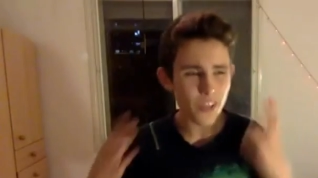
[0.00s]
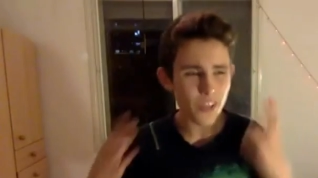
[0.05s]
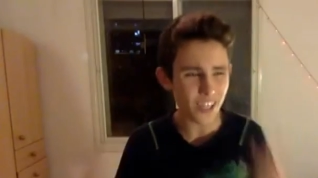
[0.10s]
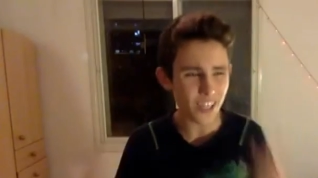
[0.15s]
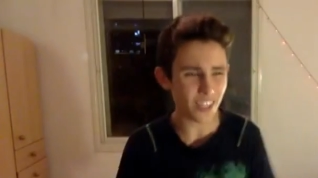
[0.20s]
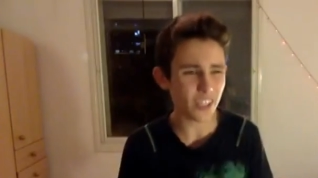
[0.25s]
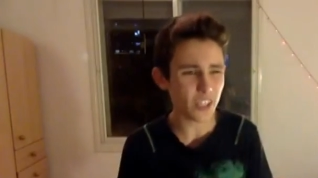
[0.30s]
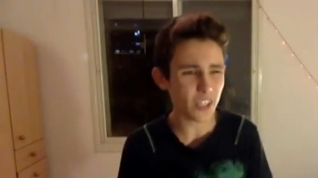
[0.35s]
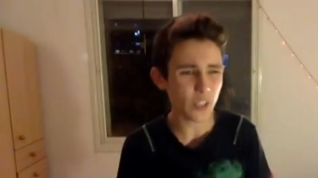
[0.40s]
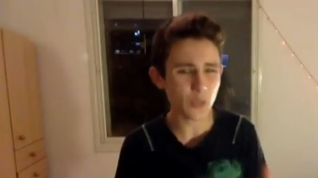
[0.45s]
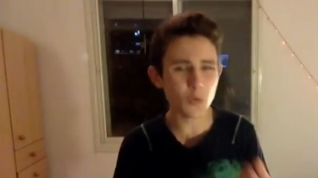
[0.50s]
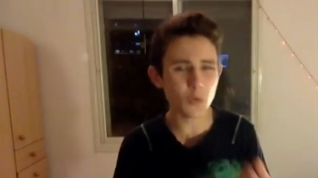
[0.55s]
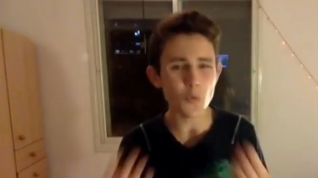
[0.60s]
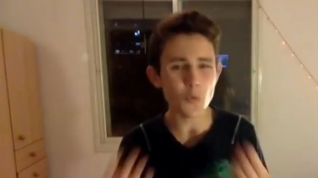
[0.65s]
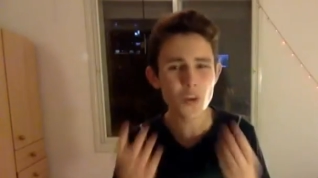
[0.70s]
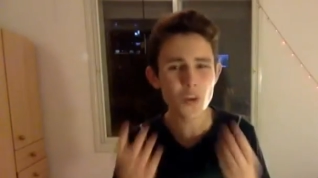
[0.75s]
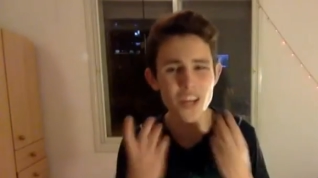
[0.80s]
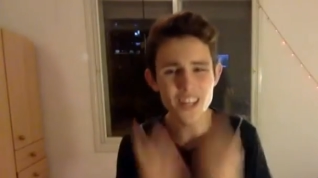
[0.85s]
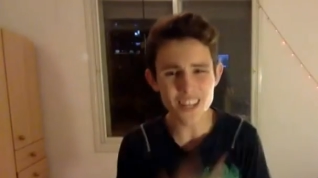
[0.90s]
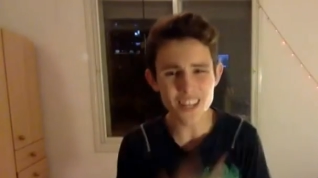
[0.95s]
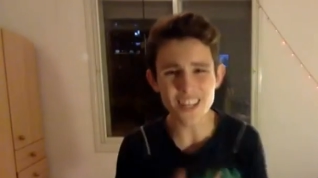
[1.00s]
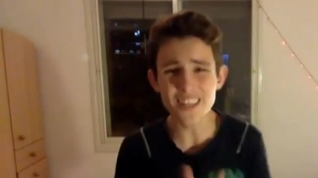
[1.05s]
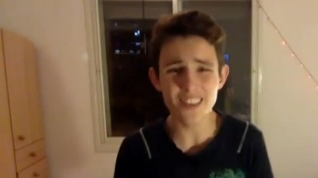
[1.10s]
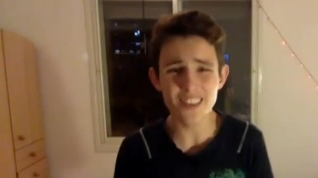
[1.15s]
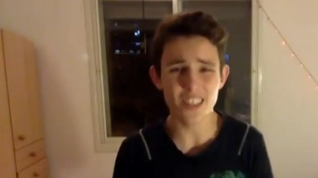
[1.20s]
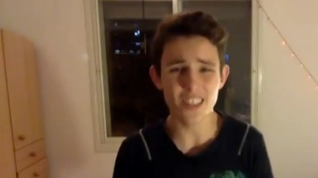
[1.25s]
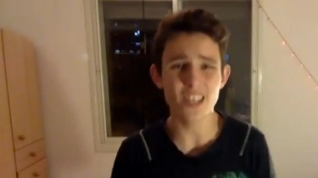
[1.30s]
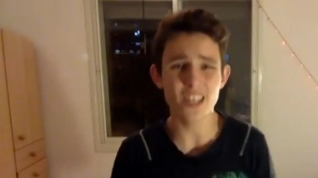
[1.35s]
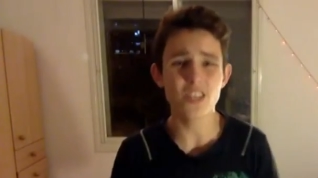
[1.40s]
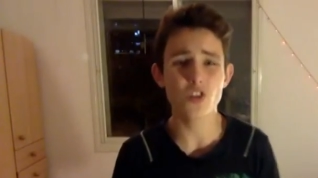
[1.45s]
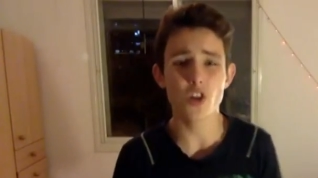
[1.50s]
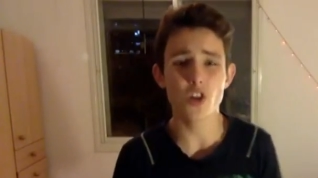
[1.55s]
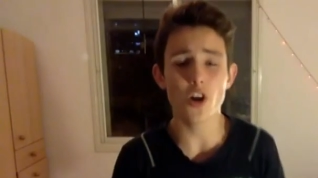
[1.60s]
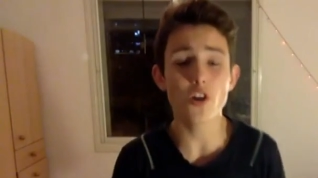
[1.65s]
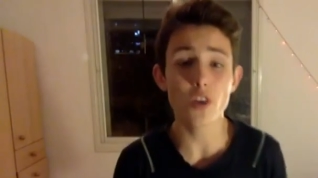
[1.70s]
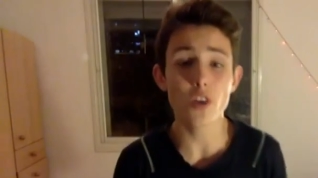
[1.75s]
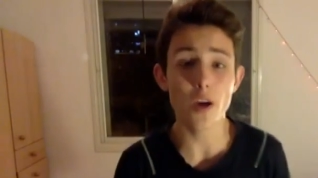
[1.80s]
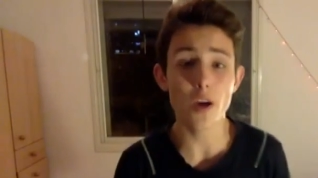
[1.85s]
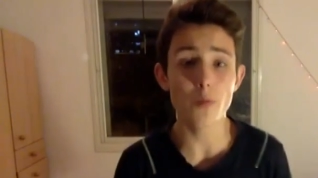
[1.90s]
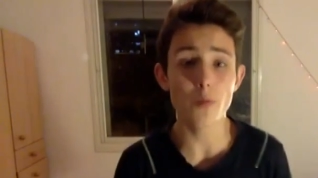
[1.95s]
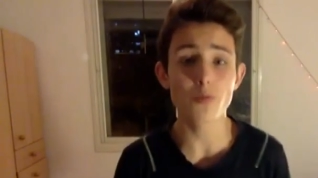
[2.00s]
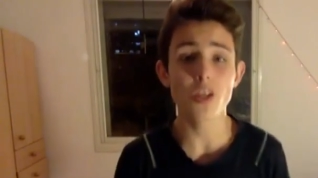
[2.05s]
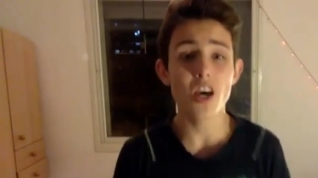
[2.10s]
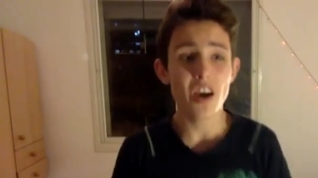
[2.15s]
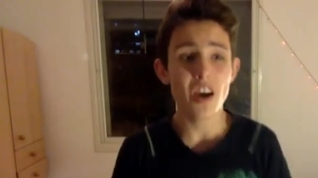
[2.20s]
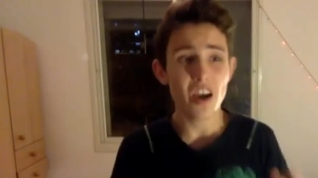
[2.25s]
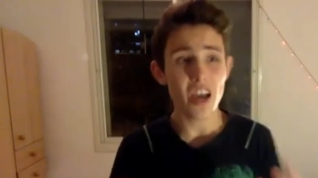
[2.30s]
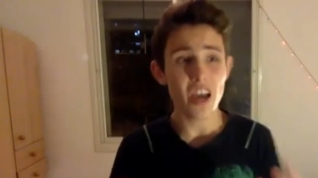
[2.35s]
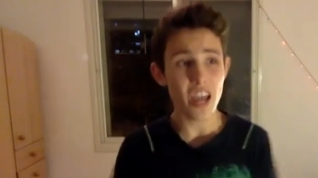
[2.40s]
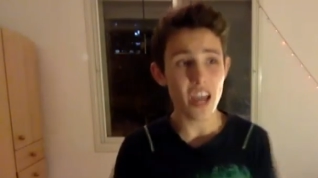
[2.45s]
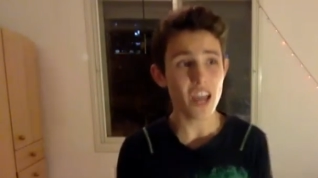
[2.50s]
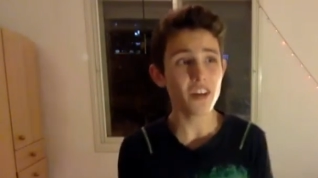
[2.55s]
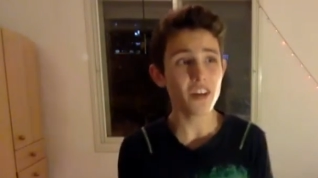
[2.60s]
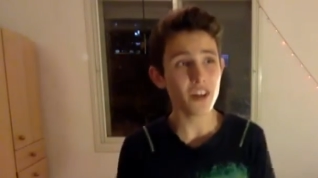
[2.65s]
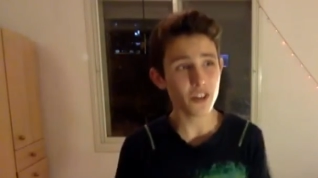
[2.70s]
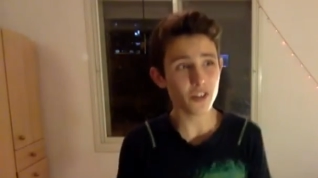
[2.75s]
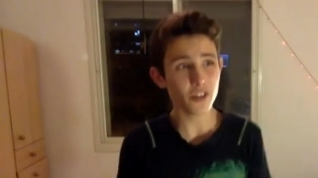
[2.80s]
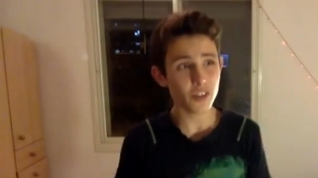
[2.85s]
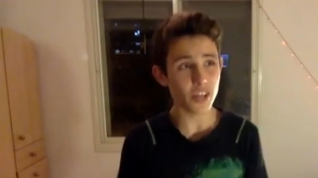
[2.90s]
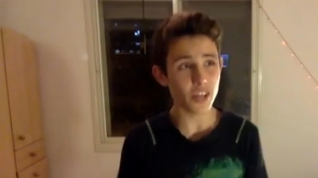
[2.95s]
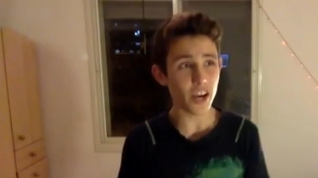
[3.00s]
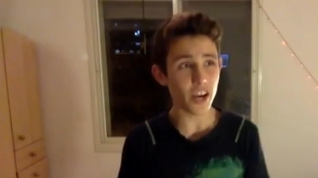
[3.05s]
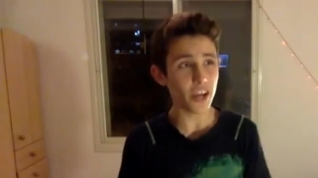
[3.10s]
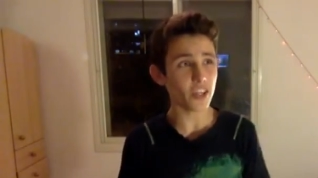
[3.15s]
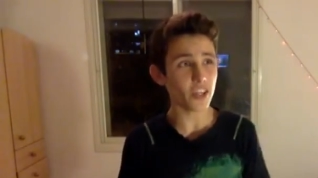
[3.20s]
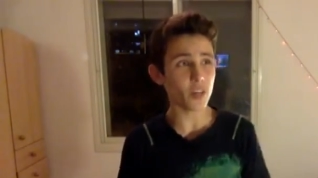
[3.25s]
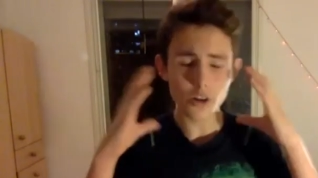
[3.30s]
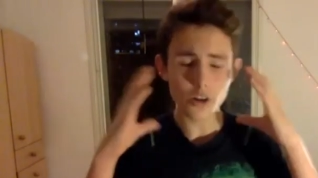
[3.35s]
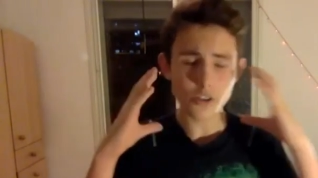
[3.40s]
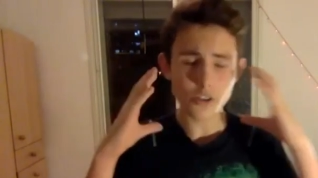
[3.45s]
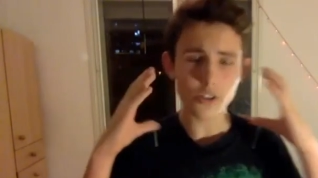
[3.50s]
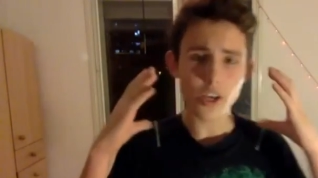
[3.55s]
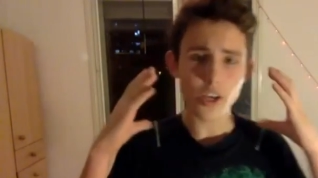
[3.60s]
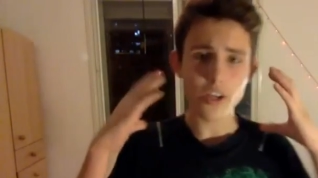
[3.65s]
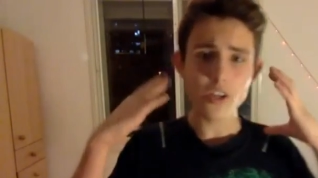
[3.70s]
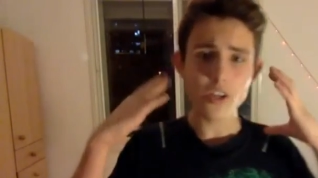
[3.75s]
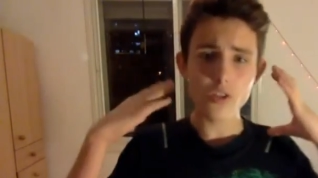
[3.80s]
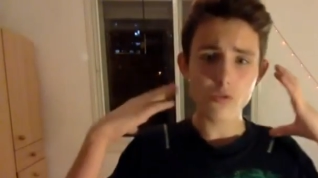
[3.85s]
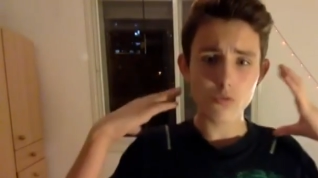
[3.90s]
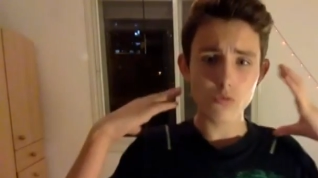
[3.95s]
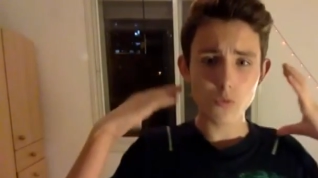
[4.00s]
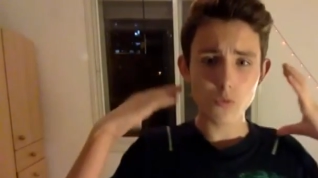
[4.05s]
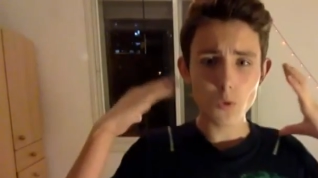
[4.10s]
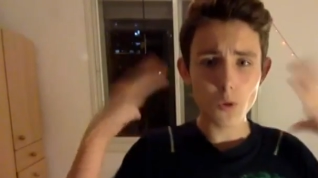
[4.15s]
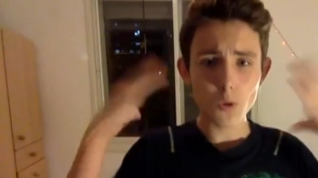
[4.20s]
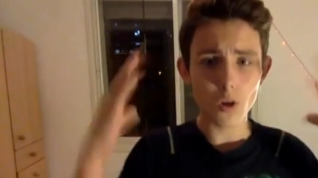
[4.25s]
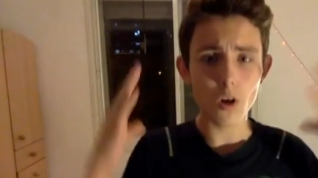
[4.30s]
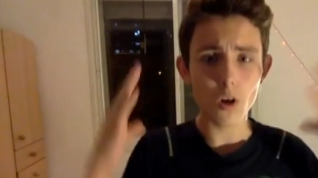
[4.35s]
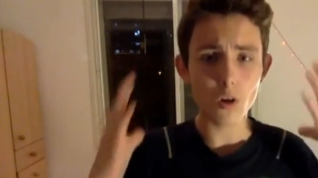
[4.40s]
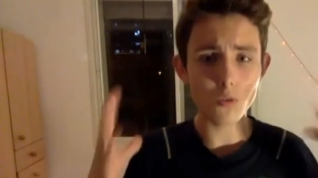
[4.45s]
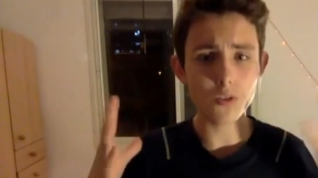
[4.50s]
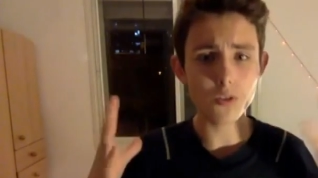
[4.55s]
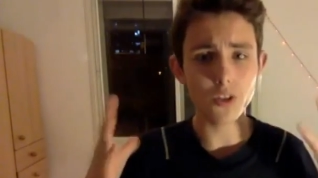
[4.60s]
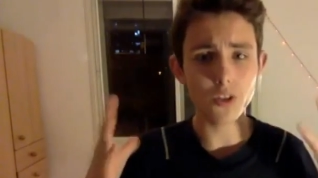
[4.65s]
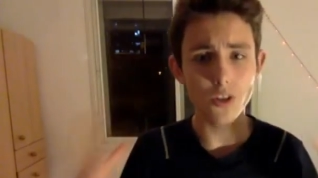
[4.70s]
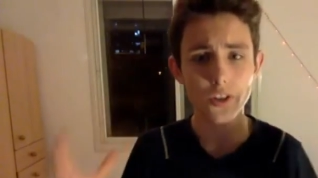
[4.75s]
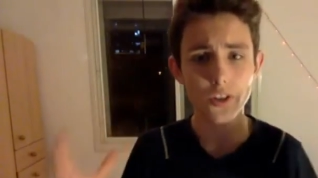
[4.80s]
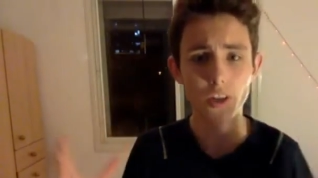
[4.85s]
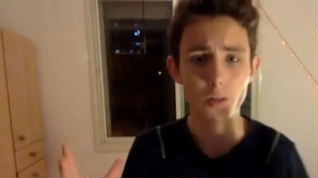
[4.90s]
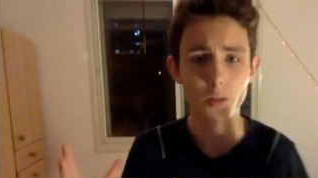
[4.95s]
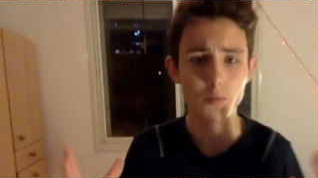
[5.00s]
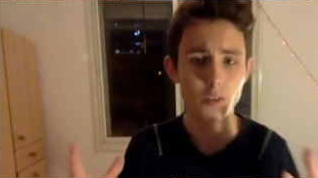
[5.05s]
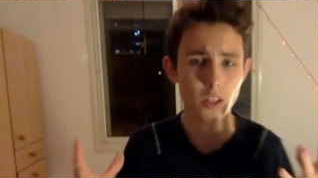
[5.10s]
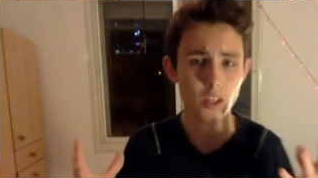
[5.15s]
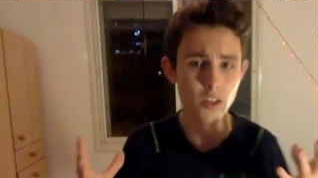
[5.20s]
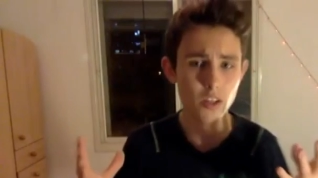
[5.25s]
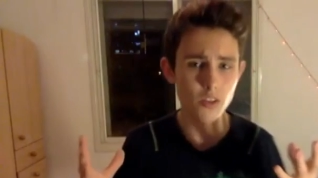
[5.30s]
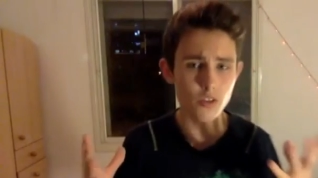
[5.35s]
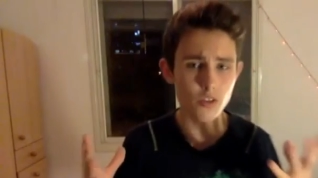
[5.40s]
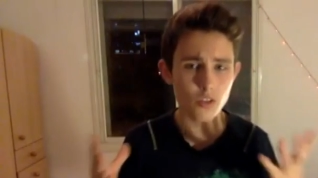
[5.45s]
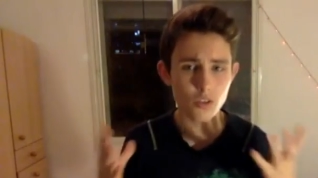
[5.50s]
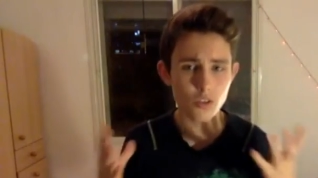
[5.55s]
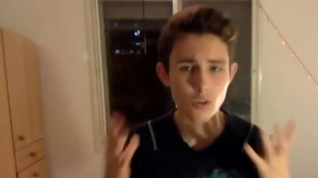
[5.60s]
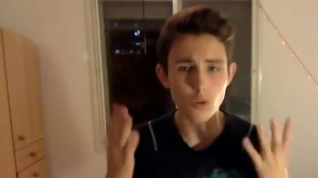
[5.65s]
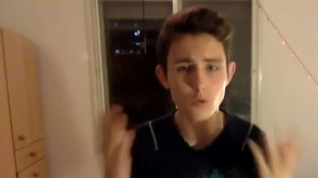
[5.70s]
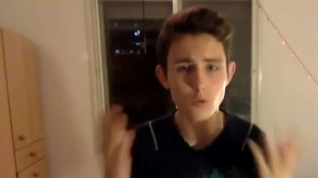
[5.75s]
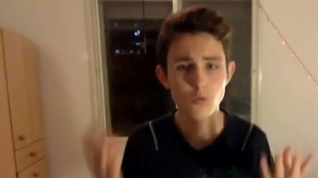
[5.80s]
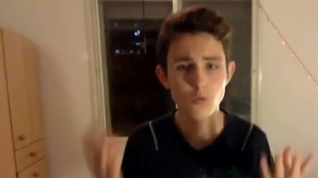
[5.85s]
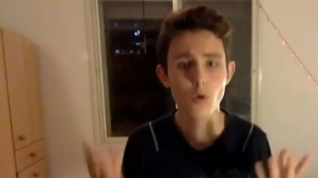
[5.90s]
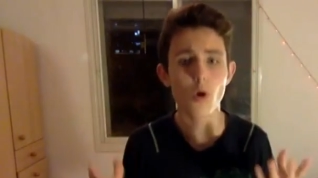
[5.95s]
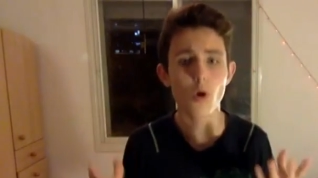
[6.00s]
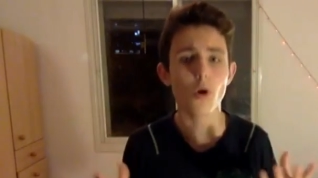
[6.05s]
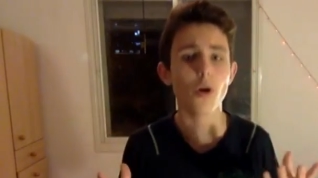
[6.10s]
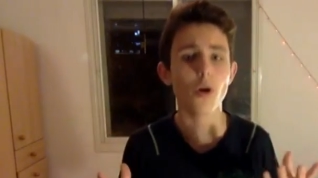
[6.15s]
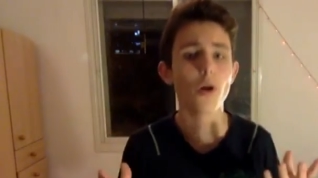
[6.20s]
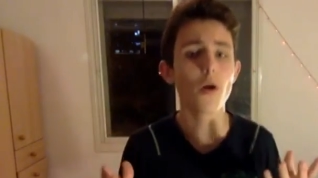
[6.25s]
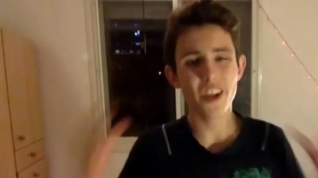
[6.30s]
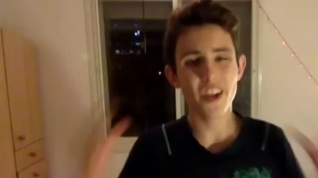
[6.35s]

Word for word: think we need these stereotypes in our society. Our society is full of stereotypes, and it's so wrong.